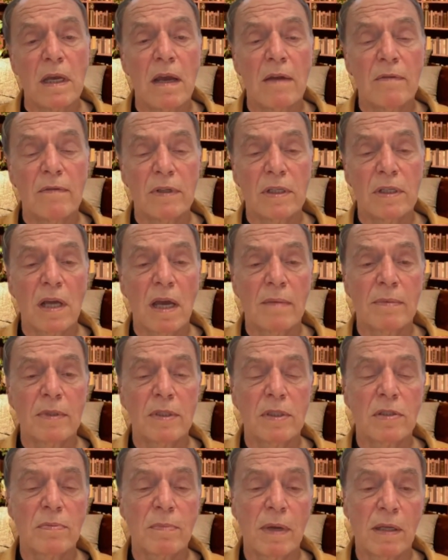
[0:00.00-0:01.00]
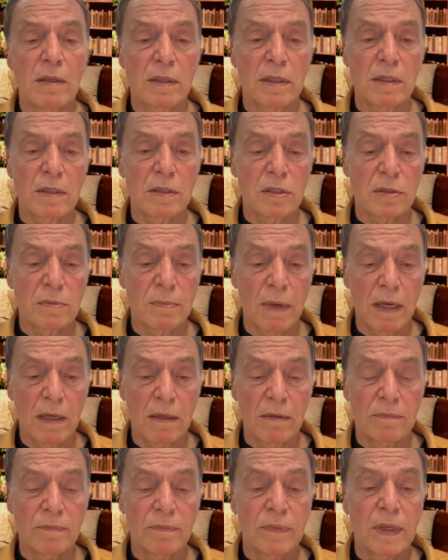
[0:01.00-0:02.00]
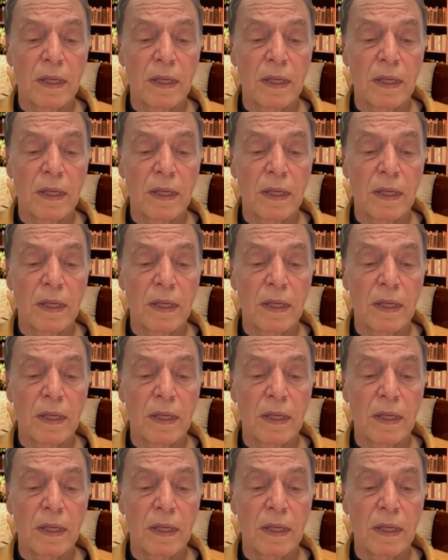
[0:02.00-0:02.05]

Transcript: every time it smelled this smell.